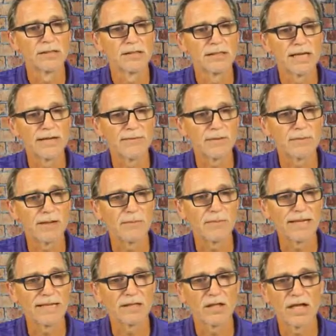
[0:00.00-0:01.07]
and then my
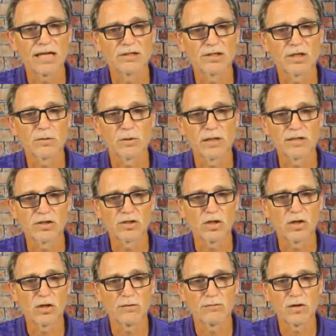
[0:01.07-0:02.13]
main logic where I
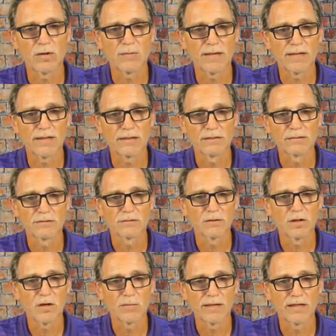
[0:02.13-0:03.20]
solve all my
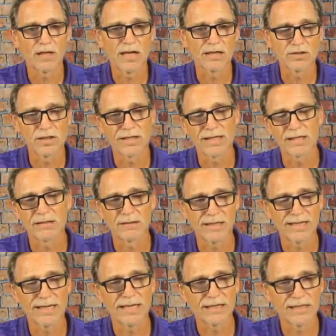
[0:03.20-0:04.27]
logic. And
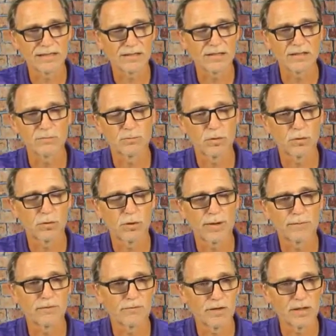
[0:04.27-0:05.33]
again, as this
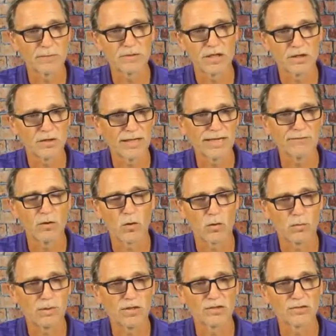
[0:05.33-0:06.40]
program develops, I could have a whole
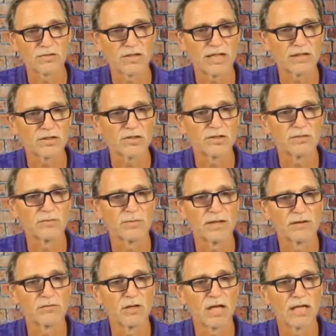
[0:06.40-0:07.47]
bunch of sections
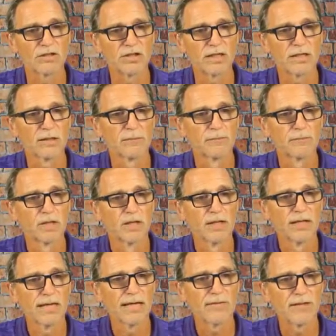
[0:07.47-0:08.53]
of logic.
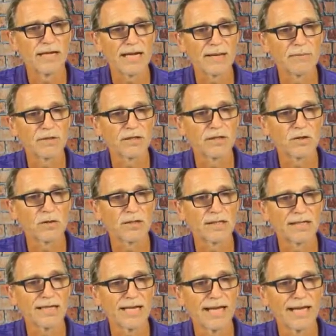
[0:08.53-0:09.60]
And then I'm going to go ahead
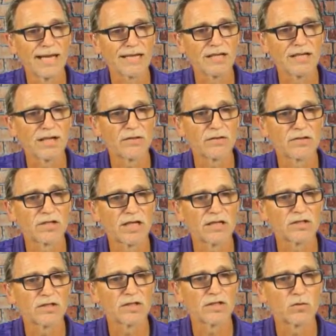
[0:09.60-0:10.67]
and add another
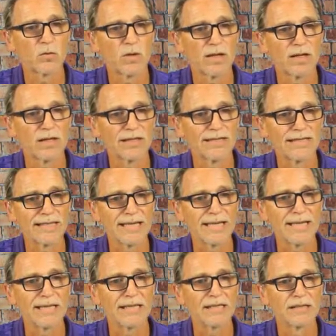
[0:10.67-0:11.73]
section as well at the
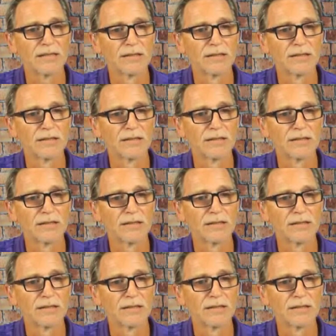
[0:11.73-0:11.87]
end.